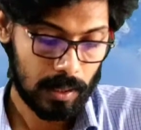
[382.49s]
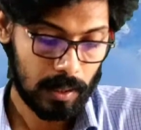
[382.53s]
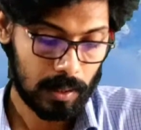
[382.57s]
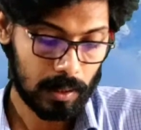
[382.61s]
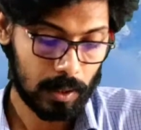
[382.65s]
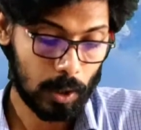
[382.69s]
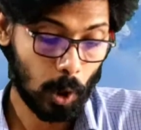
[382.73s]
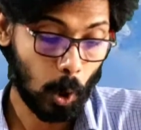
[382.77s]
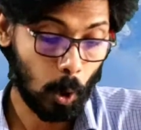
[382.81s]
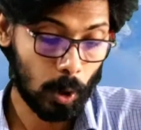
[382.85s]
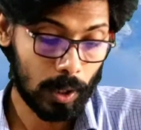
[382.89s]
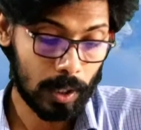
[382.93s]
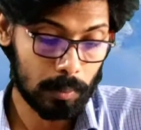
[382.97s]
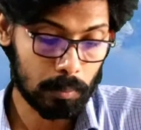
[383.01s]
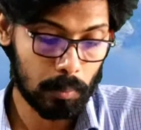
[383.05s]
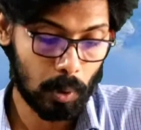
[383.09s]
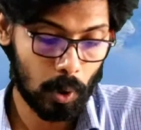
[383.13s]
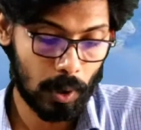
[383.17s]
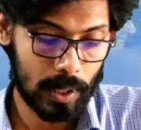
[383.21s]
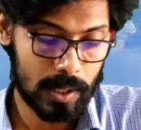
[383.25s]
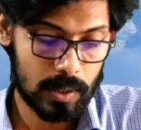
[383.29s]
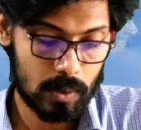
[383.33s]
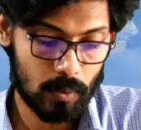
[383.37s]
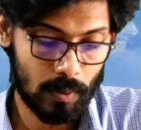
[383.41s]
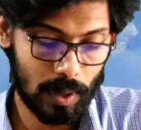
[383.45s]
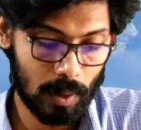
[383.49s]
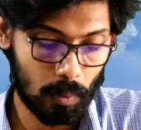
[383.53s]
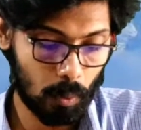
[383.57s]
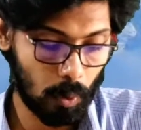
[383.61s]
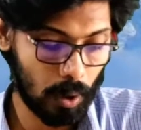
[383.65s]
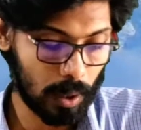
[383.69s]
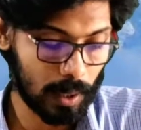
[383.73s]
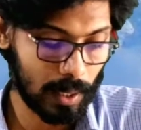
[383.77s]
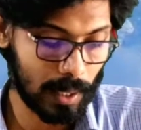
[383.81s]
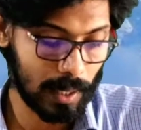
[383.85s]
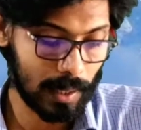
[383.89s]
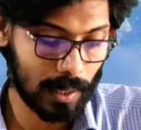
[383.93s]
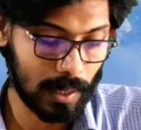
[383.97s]
The older boys were
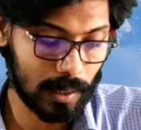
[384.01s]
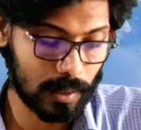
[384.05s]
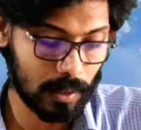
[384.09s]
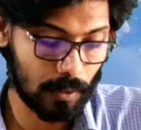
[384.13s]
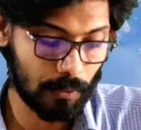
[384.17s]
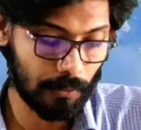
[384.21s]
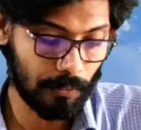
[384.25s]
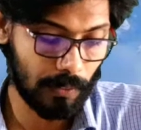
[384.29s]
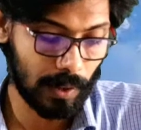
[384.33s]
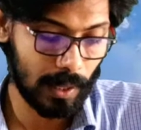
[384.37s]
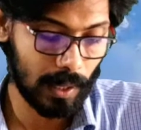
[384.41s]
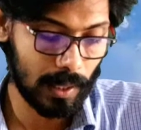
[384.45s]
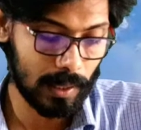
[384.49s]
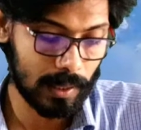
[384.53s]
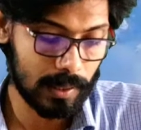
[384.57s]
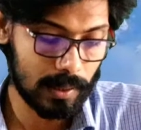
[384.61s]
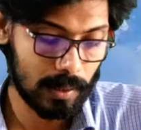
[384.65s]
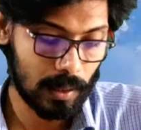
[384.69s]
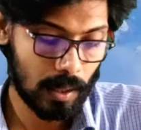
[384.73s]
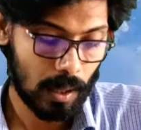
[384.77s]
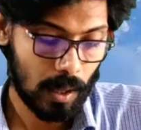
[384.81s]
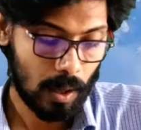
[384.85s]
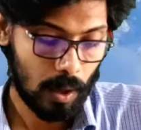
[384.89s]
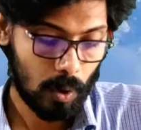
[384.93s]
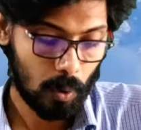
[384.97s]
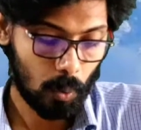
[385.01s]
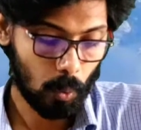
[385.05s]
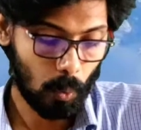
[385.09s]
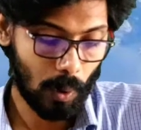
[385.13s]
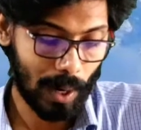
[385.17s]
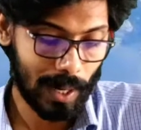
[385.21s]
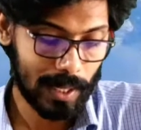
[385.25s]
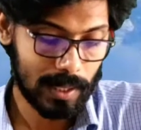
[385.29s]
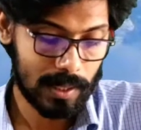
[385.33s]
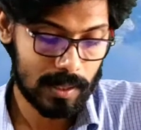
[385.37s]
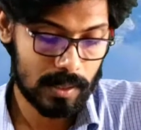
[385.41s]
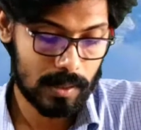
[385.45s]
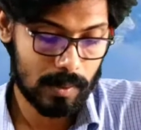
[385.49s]
walking in the field
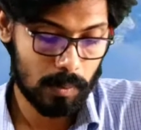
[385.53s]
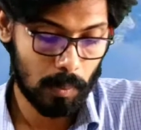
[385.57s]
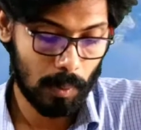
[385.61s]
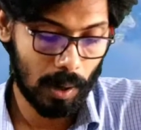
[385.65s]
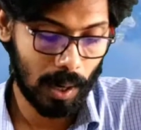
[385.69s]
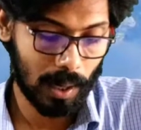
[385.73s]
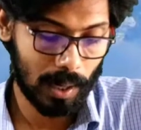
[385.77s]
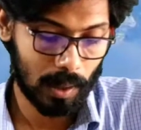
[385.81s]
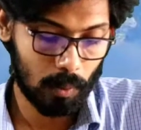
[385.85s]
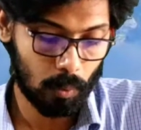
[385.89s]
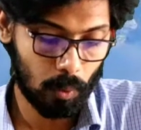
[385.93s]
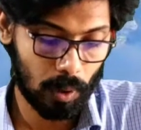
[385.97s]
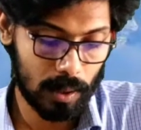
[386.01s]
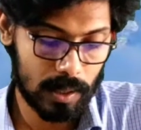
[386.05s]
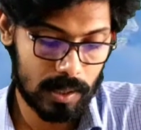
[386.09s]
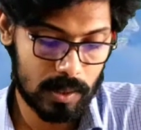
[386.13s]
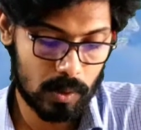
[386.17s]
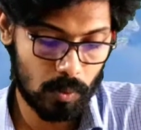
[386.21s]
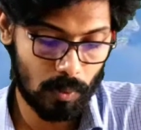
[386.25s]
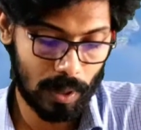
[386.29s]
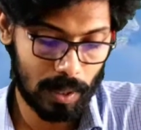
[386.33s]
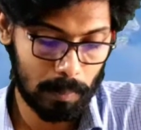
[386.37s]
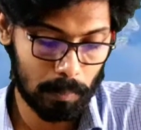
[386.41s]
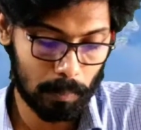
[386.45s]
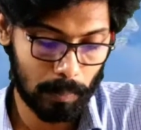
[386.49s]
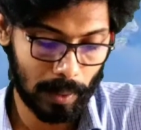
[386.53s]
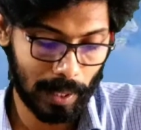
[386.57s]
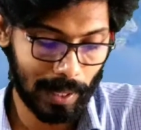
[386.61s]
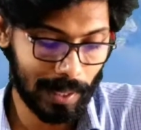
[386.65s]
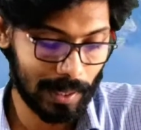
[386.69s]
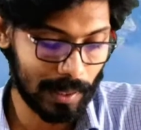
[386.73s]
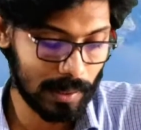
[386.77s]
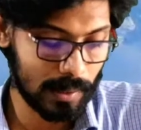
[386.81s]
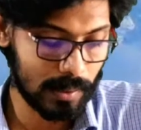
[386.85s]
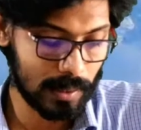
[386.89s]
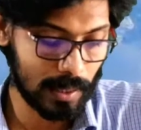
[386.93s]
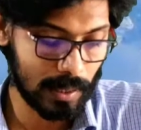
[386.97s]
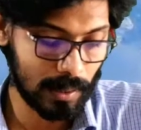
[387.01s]
while the smaller ones were
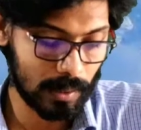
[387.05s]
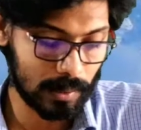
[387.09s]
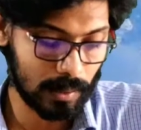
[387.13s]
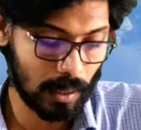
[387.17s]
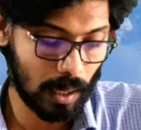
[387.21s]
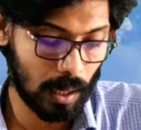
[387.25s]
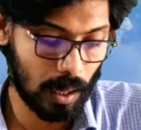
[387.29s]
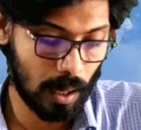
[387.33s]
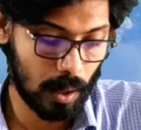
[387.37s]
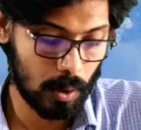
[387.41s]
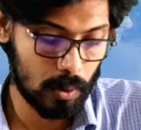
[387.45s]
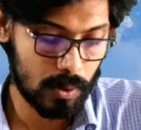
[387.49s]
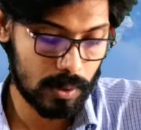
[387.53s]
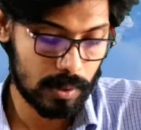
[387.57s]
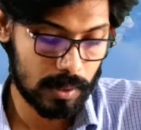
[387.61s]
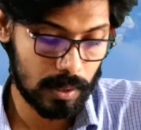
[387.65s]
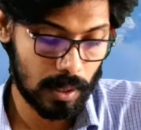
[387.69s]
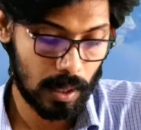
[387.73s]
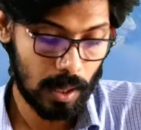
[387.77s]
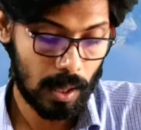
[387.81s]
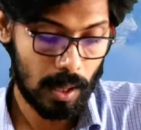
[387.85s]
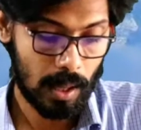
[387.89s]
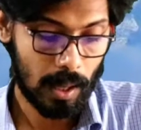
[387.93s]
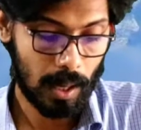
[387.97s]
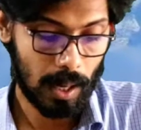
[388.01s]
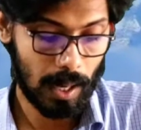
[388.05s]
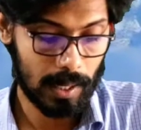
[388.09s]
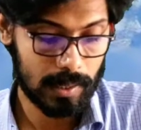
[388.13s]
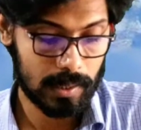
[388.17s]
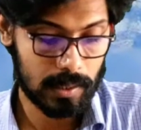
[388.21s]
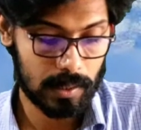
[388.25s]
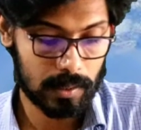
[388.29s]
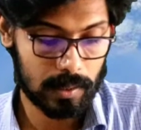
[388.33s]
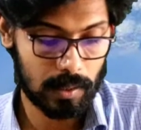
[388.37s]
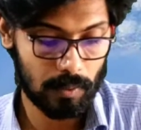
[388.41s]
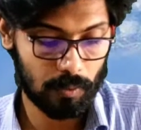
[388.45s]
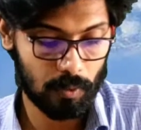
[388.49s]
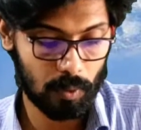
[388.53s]
playing near the house
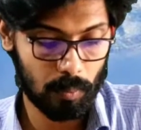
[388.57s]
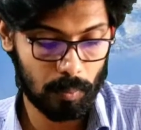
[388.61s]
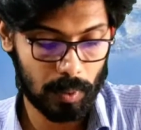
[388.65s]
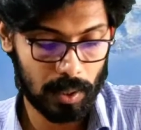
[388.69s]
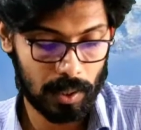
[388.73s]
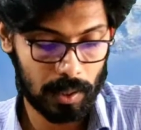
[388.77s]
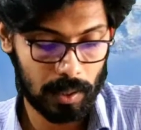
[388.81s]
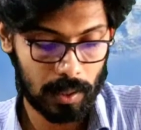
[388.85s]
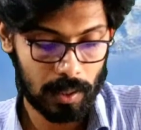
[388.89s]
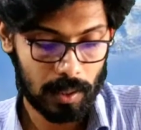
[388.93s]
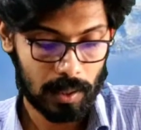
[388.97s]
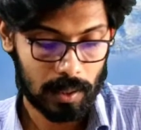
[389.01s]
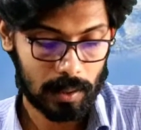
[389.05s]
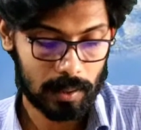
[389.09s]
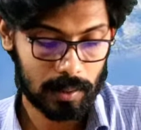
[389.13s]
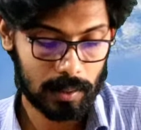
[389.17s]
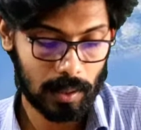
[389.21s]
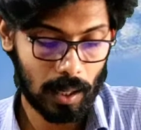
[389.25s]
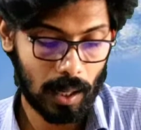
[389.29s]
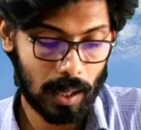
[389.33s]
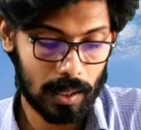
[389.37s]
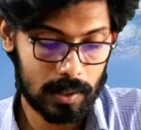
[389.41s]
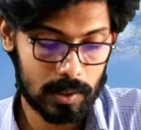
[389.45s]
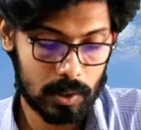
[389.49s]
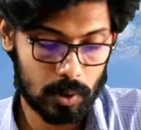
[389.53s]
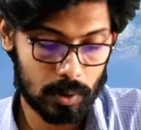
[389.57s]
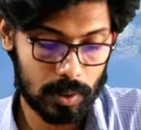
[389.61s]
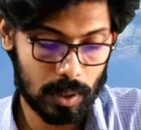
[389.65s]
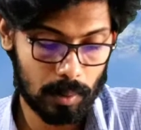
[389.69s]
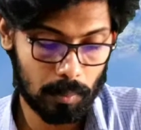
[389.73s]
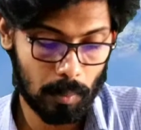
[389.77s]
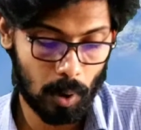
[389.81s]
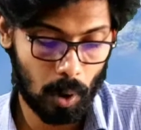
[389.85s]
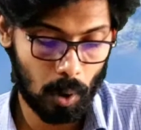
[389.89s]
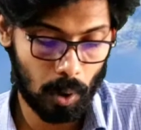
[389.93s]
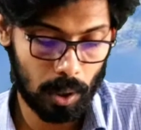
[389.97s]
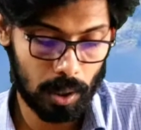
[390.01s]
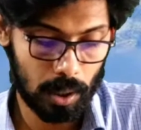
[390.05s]
until the woman called to them
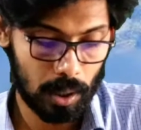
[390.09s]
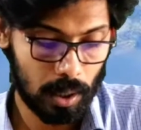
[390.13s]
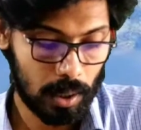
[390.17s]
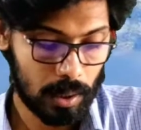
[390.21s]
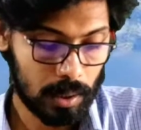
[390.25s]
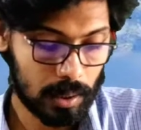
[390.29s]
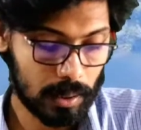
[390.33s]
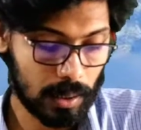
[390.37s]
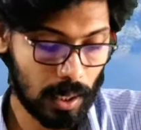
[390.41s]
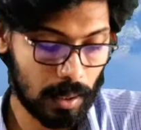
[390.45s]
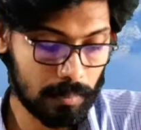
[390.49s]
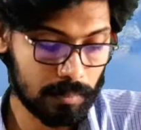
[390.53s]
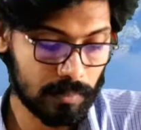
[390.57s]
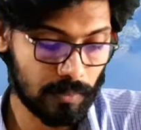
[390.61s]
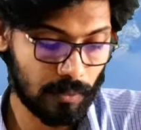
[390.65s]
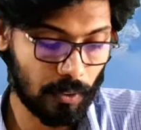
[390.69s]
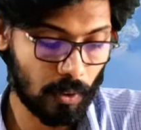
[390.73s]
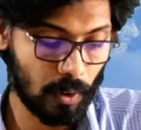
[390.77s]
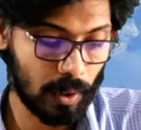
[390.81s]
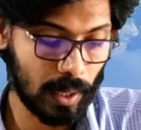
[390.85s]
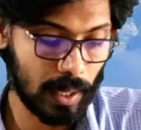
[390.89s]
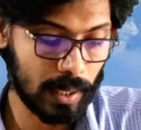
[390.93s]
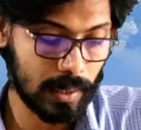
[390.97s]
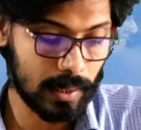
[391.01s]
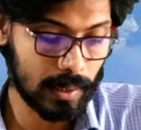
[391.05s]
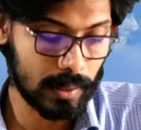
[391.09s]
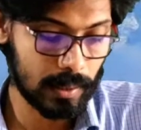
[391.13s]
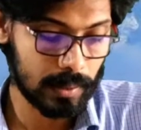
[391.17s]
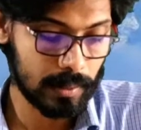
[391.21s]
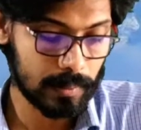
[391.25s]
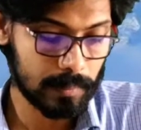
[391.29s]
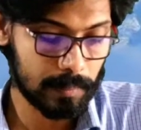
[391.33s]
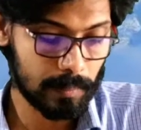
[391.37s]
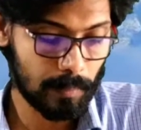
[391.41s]
all, come for dinner.